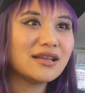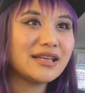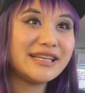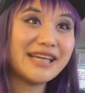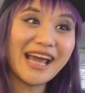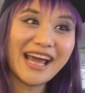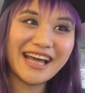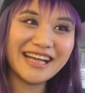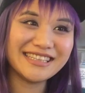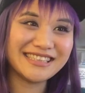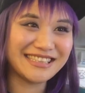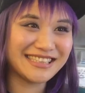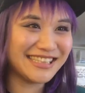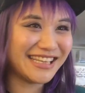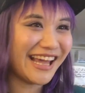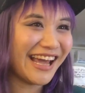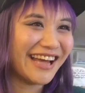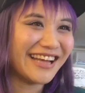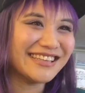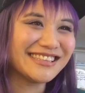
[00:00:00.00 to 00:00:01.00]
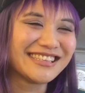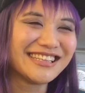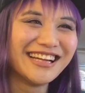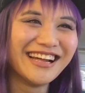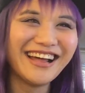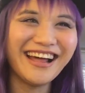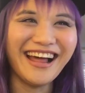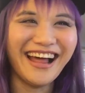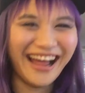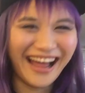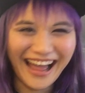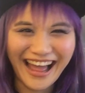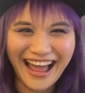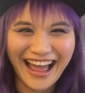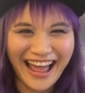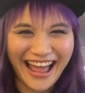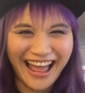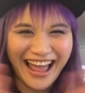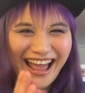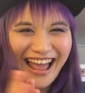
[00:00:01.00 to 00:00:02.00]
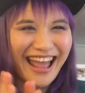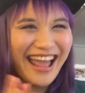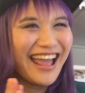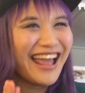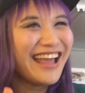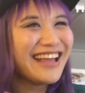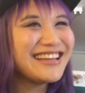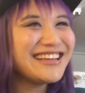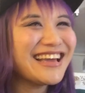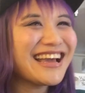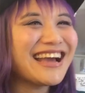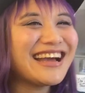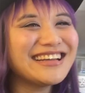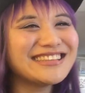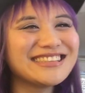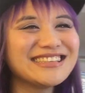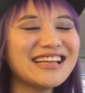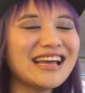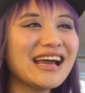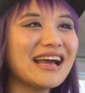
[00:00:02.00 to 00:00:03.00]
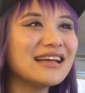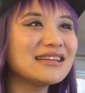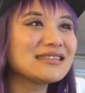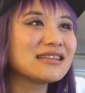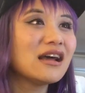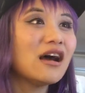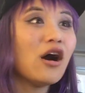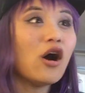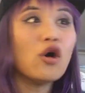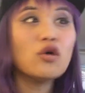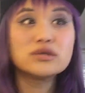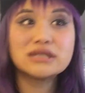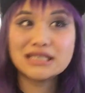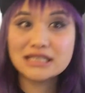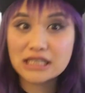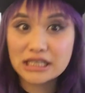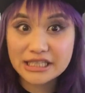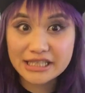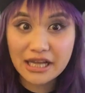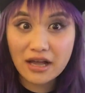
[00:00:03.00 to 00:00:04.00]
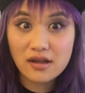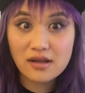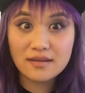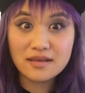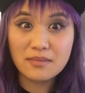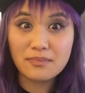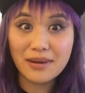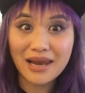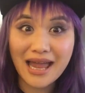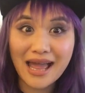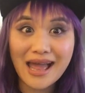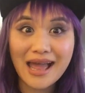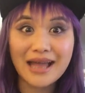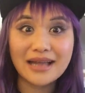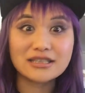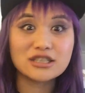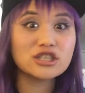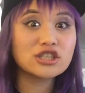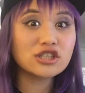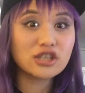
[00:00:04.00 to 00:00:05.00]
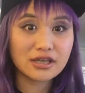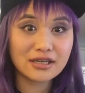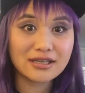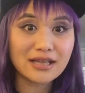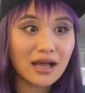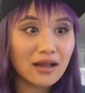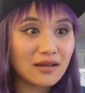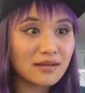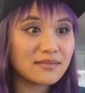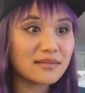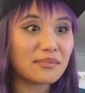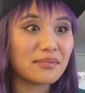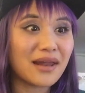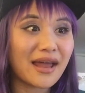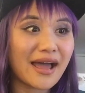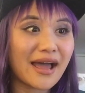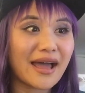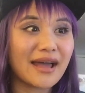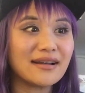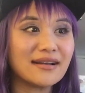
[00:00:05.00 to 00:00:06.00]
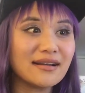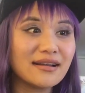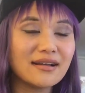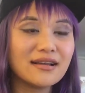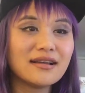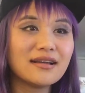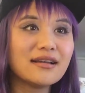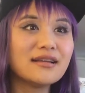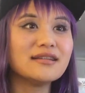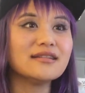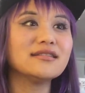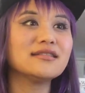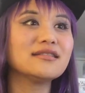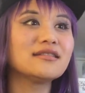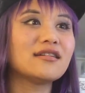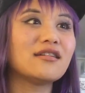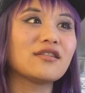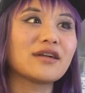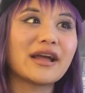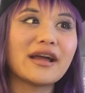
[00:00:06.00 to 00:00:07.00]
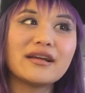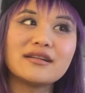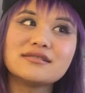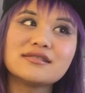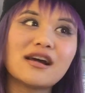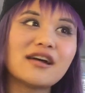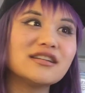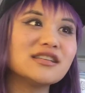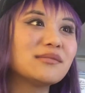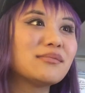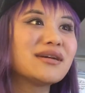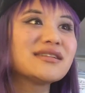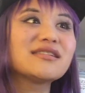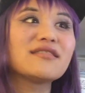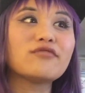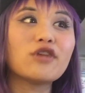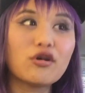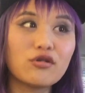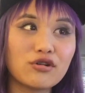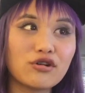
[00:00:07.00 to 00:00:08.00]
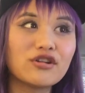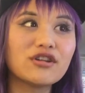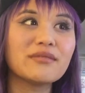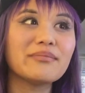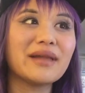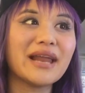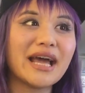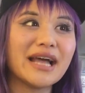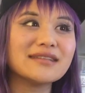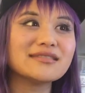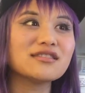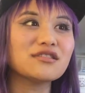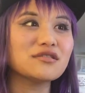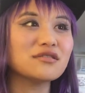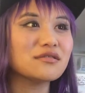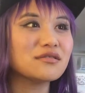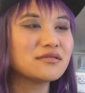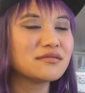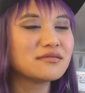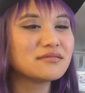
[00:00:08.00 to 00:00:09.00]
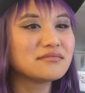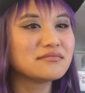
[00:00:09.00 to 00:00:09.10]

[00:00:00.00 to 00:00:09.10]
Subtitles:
Yes, yes. Yes, yes. Oh, she's going to tell him the plan. She's going to tell him the plan. Okay, Sanji must have told her the plan. So,